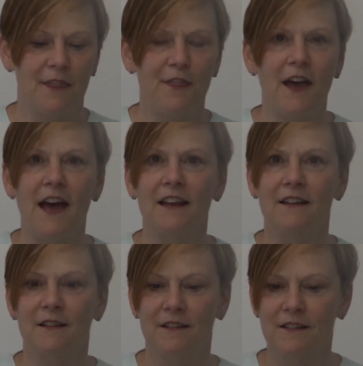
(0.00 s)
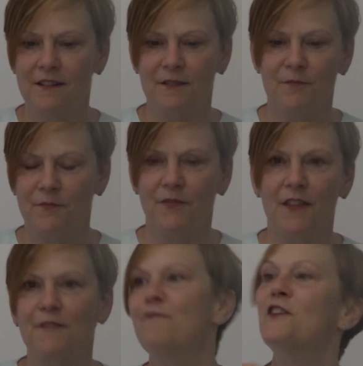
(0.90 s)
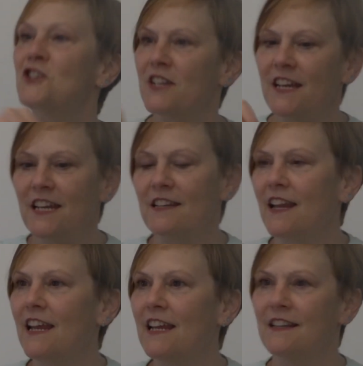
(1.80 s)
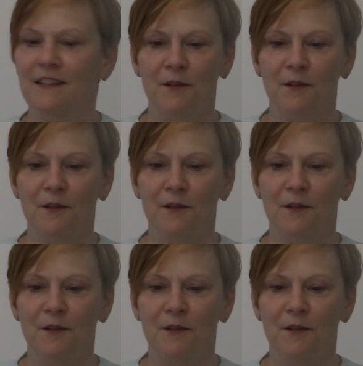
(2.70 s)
that fish eat the